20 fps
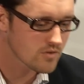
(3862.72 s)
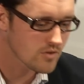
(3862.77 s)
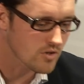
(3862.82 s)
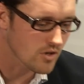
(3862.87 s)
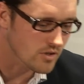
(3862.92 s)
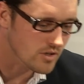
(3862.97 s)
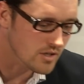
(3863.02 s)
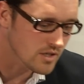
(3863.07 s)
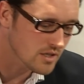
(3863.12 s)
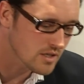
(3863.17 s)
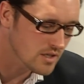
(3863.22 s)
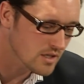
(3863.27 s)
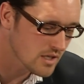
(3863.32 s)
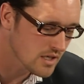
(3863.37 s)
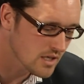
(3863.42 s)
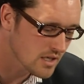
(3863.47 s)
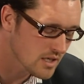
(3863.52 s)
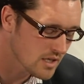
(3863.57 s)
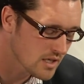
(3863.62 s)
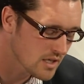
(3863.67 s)
you know
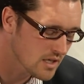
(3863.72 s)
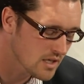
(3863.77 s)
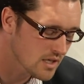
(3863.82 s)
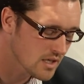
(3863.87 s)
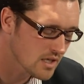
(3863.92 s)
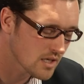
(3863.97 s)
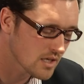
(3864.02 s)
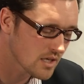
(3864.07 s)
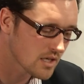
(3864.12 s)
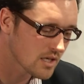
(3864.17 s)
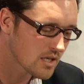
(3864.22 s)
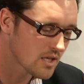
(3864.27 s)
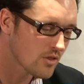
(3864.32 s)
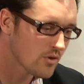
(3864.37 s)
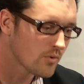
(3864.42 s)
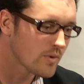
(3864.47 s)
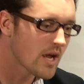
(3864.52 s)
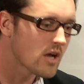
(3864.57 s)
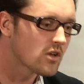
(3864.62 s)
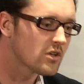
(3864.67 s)

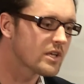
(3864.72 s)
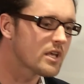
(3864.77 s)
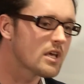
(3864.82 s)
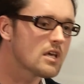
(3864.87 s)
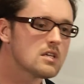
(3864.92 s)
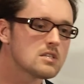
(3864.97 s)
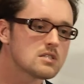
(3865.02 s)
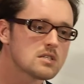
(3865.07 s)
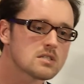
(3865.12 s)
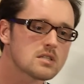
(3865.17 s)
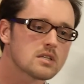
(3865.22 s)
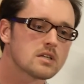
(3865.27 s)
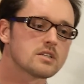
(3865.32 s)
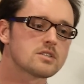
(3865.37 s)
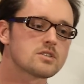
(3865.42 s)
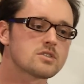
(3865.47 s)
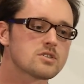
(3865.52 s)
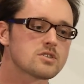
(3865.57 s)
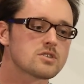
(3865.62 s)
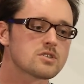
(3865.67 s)
the reality is is that
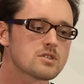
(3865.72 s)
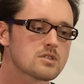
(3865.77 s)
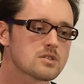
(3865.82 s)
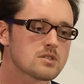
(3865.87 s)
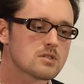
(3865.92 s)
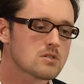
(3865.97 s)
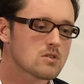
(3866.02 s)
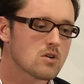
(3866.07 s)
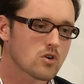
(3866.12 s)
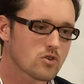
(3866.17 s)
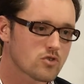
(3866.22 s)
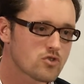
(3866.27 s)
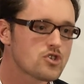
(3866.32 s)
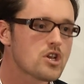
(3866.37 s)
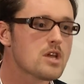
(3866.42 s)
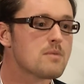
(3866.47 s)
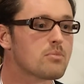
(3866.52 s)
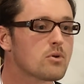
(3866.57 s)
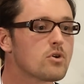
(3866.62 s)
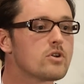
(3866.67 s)
it's just got
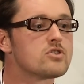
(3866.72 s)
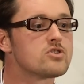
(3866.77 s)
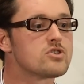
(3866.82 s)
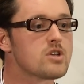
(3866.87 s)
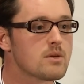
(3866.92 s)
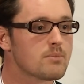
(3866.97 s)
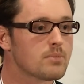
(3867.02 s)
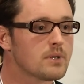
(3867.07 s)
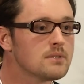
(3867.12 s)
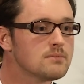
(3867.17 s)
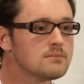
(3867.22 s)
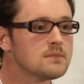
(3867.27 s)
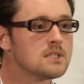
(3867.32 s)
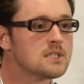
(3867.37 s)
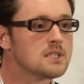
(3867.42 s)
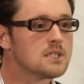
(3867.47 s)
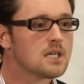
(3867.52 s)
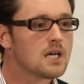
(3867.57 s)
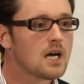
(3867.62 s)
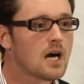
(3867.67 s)
cheaper and cheaper
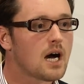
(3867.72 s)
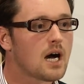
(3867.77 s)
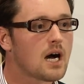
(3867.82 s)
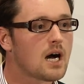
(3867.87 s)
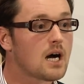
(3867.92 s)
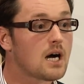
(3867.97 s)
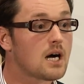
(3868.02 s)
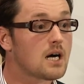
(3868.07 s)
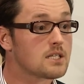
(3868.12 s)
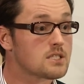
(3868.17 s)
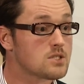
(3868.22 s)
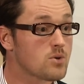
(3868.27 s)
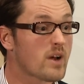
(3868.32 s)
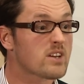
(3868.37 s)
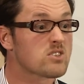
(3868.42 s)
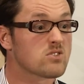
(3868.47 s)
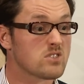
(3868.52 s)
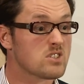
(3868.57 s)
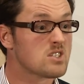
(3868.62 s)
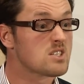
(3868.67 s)
uh, to
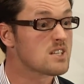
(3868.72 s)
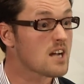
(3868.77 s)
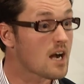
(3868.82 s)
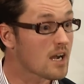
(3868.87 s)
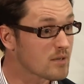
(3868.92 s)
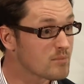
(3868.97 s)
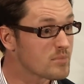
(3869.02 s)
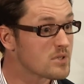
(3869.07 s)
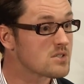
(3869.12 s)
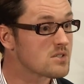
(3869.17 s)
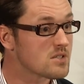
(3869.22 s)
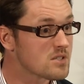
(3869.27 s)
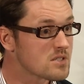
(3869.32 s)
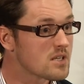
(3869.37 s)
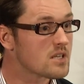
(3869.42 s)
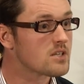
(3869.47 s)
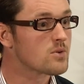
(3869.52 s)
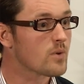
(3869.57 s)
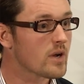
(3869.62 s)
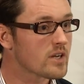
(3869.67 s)
actually start a business
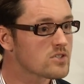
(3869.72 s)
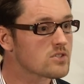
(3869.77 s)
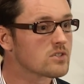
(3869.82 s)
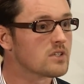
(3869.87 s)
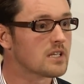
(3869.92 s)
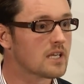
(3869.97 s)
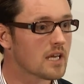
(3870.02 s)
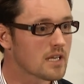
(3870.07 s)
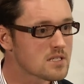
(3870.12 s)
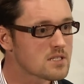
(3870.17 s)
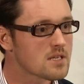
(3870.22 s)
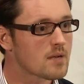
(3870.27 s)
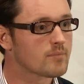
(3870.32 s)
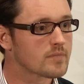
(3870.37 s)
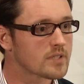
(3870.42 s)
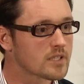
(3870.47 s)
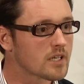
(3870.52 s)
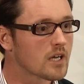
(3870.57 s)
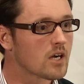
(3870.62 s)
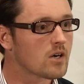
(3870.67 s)
and to actually get
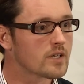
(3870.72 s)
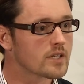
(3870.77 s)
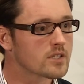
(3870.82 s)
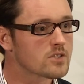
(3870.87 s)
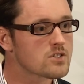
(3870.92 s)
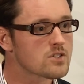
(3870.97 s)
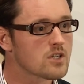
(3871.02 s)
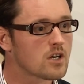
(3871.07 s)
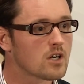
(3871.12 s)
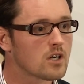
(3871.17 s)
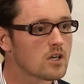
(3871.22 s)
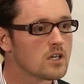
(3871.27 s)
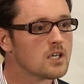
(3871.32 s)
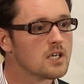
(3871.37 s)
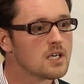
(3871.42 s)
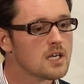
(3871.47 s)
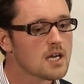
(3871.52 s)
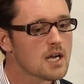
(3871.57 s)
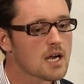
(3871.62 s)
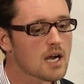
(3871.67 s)
something going. So
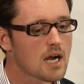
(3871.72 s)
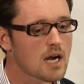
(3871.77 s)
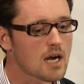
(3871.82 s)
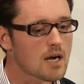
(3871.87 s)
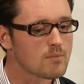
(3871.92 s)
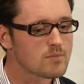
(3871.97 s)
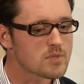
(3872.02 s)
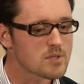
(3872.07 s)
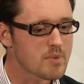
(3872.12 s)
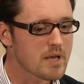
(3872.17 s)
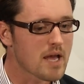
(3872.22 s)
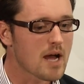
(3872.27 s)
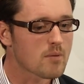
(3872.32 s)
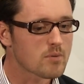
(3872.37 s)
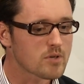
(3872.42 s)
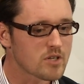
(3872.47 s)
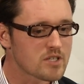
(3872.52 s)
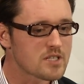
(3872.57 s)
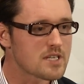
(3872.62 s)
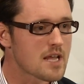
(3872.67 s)
um, to be
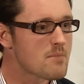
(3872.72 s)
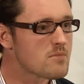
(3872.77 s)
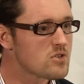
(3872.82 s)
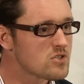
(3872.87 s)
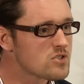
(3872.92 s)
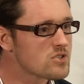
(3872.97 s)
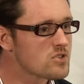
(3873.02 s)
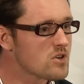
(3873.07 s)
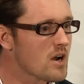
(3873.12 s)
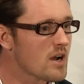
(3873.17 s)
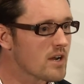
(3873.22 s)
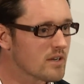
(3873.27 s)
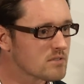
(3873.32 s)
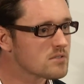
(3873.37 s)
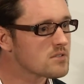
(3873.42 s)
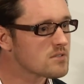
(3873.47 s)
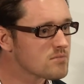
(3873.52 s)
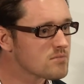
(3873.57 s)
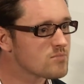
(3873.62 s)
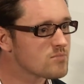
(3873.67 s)
able to demonstrate
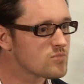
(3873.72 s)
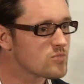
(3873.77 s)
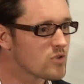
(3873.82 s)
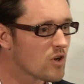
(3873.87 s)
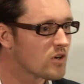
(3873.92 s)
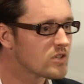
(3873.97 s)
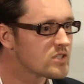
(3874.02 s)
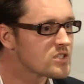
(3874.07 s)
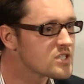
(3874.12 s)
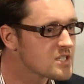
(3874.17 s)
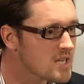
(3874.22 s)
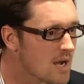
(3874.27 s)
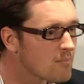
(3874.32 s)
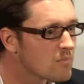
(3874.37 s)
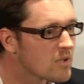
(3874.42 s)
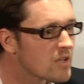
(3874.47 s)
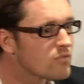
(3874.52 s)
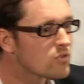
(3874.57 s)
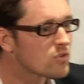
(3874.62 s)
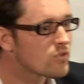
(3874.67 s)
you know
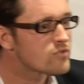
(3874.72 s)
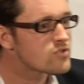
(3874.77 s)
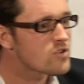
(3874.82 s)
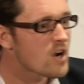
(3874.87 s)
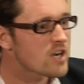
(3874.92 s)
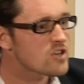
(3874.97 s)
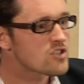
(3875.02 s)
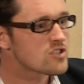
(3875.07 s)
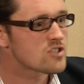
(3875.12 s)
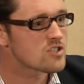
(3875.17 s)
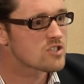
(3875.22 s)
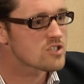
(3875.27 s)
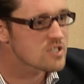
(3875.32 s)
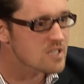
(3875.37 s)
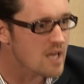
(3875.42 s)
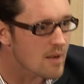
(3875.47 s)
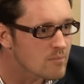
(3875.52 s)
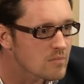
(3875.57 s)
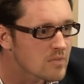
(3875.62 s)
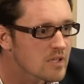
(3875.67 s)
some level of traction,
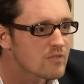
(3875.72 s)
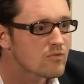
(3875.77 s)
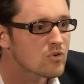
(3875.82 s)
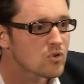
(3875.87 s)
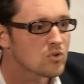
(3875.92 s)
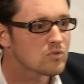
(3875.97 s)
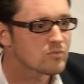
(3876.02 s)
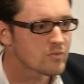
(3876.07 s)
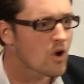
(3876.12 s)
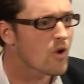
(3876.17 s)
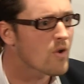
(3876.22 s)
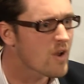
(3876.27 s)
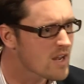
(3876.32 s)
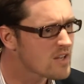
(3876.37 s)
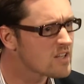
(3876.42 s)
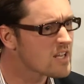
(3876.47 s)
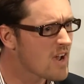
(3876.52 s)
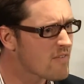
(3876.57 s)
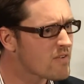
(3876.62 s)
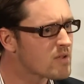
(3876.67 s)
some level you know
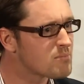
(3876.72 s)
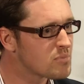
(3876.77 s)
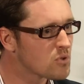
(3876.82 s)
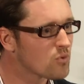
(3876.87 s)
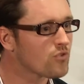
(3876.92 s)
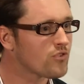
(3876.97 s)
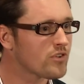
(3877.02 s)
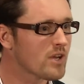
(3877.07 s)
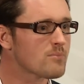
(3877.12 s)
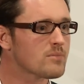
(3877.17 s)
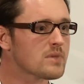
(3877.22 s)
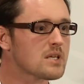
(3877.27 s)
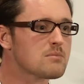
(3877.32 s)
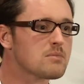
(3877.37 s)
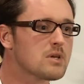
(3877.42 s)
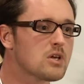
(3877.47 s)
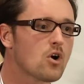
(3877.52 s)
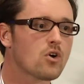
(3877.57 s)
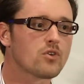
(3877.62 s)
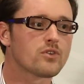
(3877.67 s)
having built something
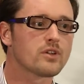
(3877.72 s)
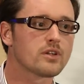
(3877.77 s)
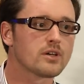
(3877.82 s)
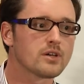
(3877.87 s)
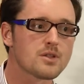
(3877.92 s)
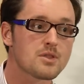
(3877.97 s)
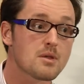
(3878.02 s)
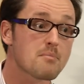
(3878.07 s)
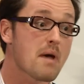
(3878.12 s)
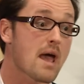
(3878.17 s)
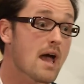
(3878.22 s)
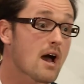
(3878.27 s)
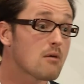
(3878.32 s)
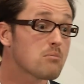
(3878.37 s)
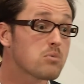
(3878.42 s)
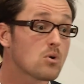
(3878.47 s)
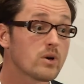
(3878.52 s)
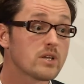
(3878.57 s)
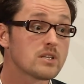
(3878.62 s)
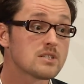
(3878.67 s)
beyond the, the
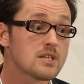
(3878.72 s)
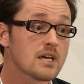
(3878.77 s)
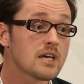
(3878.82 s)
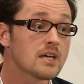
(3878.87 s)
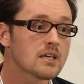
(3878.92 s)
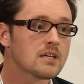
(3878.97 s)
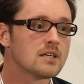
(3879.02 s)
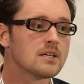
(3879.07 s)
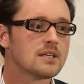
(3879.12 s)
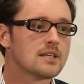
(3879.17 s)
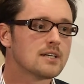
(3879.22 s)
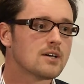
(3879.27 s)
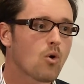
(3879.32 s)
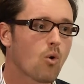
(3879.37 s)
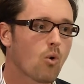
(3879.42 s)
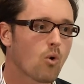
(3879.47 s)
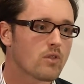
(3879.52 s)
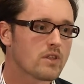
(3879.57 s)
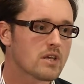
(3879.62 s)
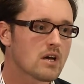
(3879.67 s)
PowerPoint deck
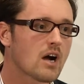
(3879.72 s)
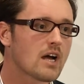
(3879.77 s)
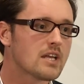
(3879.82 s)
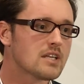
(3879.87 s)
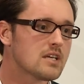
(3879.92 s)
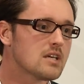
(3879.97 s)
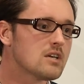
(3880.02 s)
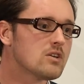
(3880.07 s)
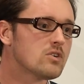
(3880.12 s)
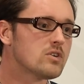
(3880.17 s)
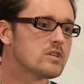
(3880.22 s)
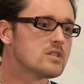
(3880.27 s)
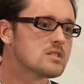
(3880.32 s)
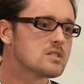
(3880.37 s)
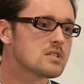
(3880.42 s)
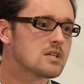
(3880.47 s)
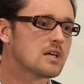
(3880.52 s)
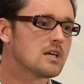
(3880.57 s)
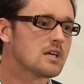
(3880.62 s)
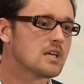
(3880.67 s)
or the idea
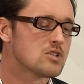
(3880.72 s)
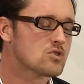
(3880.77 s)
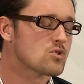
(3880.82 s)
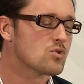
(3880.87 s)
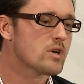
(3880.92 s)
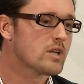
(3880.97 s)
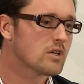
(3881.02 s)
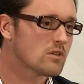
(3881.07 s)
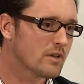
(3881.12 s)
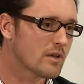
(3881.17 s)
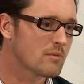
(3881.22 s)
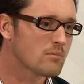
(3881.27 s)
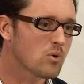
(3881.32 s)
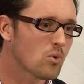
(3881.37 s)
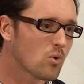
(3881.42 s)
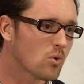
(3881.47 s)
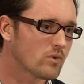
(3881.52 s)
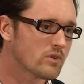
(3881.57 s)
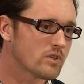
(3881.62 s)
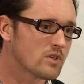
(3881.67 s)
is, uh, is critically
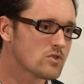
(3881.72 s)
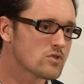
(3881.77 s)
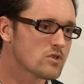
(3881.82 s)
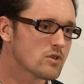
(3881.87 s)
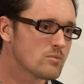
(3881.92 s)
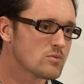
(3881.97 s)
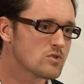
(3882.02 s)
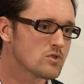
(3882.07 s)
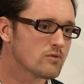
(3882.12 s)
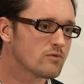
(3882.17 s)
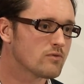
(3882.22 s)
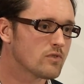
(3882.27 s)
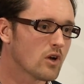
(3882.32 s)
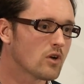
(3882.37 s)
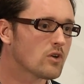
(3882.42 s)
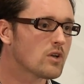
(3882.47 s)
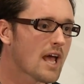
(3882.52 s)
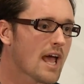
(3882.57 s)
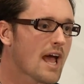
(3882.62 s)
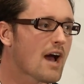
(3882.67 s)
important in terms of you
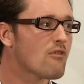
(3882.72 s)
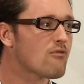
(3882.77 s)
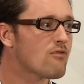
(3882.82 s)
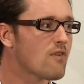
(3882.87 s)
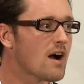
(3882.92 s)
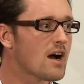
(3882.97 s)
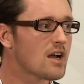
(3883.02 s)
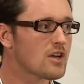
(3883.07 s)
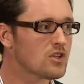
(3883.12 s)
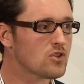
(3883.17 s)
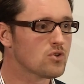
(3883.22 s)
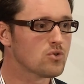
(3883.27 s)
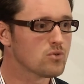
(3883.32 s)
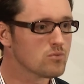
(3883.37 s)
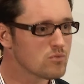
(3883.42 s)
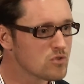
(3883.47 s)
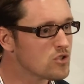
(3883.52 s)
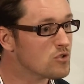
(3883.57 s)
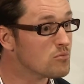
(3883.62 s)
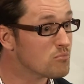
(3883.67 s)
know, how far do you,
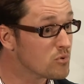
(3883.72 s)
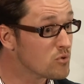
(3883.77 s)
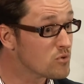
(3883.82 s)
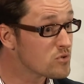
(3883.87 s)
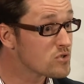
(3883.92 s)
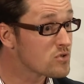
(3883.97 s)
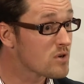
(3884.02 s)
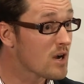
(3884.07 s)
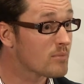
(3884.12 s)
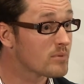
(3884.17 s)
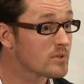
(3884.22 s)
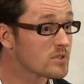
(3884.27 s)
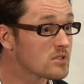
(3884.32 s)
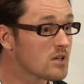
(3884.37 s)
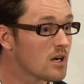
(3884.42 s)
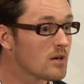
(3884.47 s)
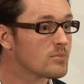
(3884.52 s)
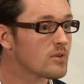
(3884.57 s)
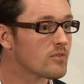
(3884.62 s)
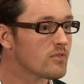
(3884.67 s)
do you bootstrap it
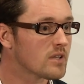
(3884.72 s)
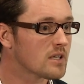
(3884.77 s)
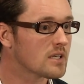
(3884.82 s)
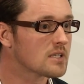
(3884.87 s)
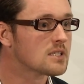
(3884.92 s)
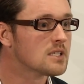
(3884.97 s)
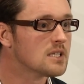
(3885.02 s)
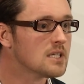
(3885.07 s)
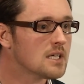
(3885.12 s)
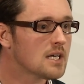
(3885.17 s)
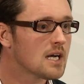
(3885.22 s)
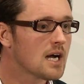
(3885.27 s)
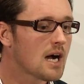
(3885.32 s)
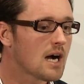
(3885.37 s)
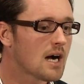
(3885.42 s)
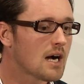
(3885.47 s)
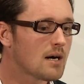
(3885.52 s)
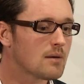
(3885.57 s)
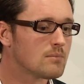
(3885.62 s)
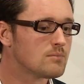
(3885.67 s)
type of thing.
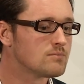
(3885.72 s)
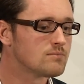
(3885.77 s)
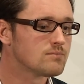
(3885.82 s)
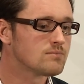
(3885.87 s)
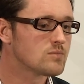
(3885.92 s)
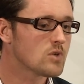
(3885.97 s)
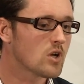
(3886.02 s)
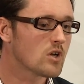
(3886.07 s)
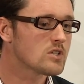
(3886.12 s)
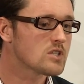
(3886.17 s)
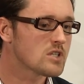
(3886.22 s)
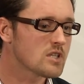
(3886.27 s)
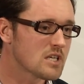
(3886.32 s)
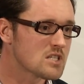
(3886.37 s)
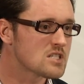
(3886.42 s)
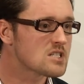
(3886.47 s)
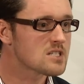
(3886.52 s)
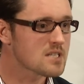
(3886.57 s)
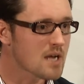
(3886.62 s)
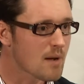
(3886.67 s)
Um, you know,
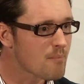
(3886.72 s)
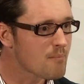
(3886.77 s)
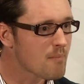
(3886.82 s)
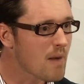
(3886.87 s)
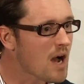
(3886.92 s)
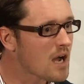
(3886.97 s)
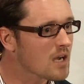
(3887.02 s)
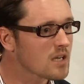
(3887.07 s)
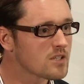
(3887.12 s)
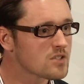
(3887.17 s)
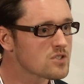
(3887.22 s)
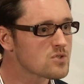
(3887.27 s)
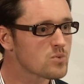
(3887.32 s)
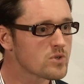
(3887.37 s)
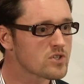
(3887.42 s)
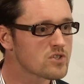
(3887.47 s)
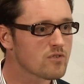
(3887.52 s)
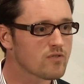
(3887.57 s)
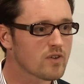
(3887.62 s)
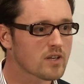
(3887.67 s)
there's some markets
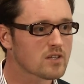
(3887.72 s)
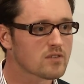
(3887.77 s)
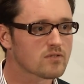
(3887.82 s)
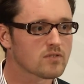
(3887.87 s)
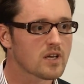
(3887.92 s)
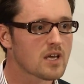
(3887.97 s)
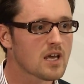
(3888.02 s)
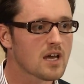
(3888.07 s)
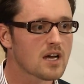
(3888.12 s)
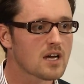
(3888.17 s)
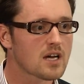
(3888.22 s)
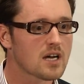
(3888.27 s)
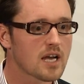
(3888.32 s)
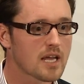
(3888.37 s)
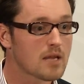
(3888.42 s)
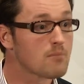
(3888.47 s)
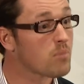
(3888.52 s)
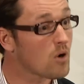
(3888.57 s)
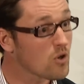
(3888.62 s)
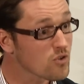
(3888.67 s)
which effectively are
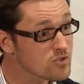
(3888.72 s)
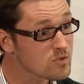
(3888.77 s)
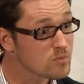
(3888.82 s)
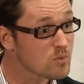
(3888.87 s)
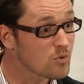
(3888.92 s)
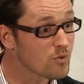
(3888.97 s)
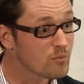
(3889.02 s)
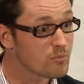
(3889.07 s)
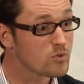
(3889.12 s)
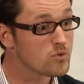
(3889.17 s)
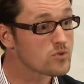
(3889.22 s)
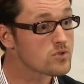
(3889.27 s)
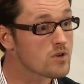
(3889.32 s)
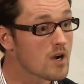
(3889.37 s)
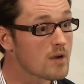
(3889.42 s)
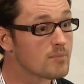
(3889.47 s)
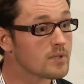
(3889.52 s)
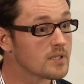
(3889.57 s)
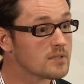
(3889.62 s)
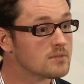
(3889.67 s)
impossible to
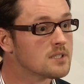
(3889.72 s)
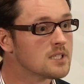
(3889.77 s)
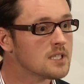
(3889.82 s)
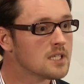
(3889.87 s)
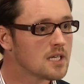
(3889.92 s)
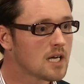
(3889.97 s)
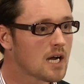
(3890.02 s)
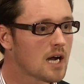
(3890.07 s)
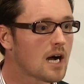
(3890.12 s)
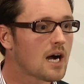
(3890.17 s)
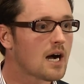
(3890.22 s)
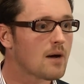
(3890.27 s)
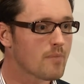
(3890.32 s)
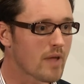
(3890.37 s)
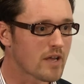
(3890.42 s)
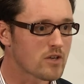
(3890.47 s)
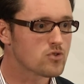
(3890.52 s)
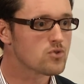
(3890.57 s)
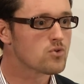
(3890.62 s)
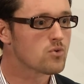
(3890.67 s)
bootstrap in. Um,
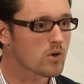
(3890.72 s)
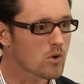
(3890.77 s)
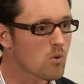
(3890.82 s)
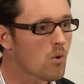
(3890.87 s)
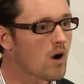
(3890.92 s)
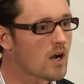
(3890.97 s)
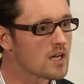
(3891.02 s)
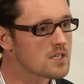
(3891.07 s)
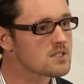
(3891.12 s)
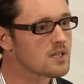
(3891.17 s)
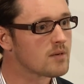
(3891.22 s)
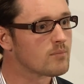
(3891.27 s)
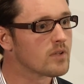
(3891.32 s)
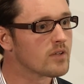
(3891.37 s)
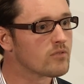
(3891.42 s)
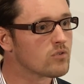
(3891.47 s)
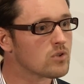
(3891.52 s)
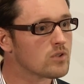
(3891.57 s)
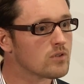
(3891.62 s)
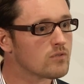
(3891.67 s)
they do require some
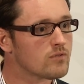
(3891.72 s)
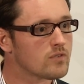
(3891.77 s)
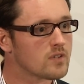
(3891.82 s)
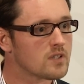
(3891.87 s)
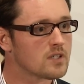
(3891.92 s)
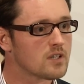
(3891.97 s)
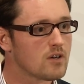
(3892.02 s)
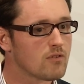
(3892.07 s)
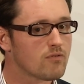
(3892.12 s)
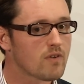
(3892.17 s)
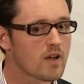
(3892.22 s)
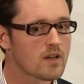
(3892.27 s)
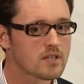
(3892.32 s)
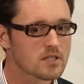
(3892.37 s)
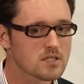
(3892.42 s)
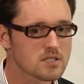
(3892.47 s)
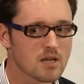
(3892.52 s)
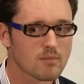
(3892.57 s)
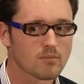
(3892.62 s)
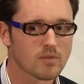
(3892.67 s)
level of, uh, of
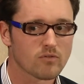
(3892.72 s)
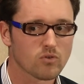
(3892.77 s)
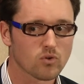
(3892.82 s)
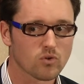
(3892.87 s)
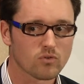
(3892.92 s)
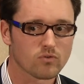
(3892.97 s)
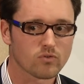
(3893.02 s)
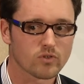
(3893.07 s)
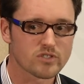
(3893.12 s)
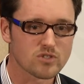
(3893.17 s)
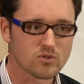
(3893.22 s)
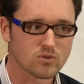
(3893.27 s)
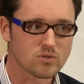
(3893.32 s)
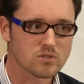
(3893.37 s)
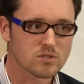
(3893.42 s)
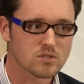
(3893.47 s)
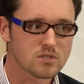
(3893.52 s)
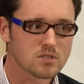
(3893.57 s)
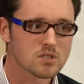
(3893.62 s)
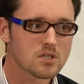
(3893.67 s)
funding, some level of
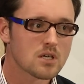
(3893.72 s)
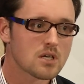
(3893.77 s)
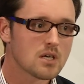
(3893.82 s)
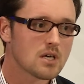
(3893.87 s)
resources.